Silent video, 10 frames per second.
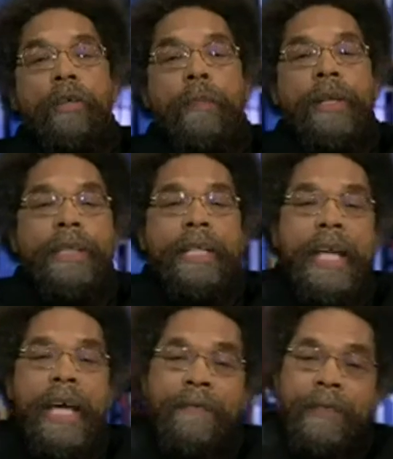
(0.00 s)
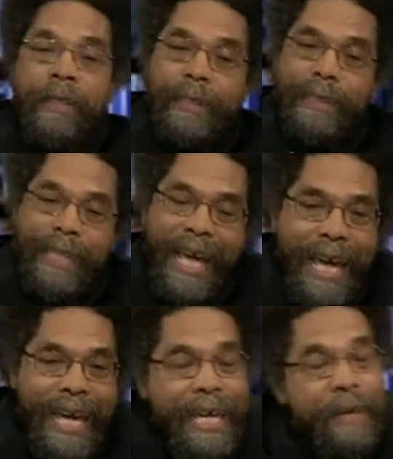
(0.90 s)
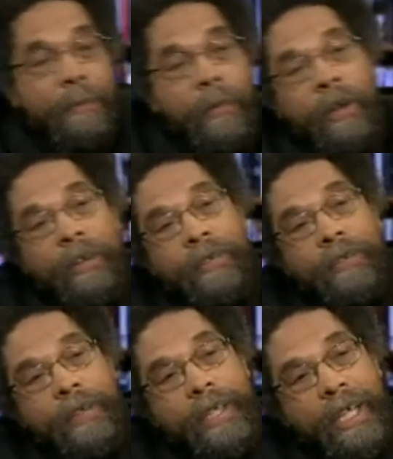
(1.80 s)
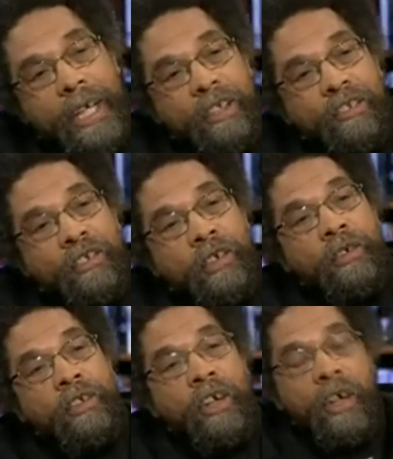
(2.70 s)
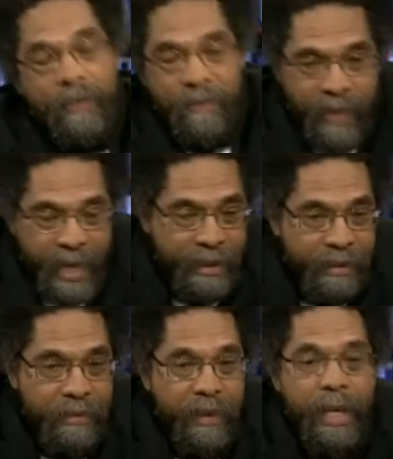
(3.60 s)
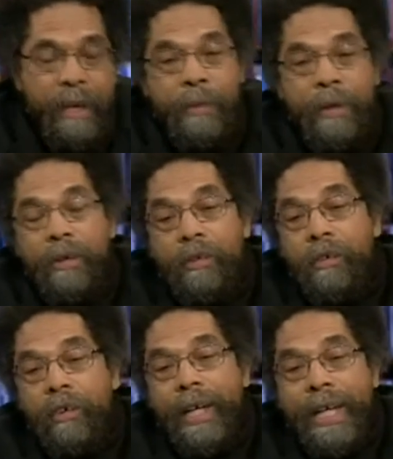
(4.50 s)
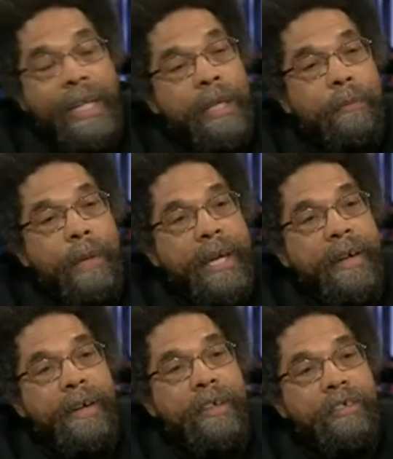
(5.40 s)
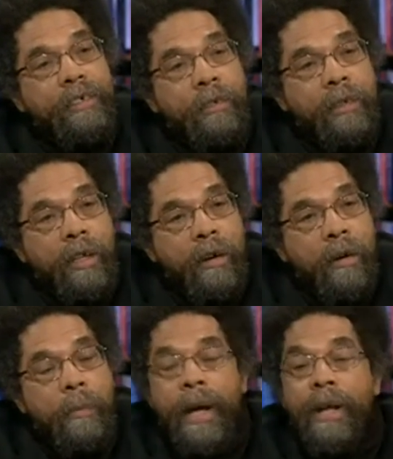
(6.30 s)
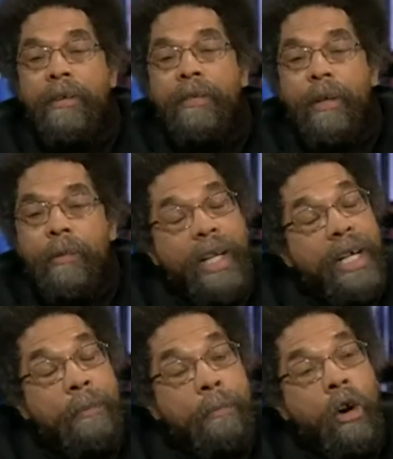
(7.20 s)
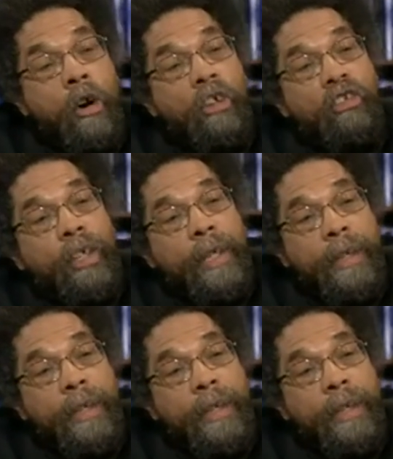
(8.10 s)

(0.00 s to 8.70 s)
must never tame Martin Luther King Jr. or Fannie Lou Hamer or Ella Baker or Stokely Carmichael. They were unbossed.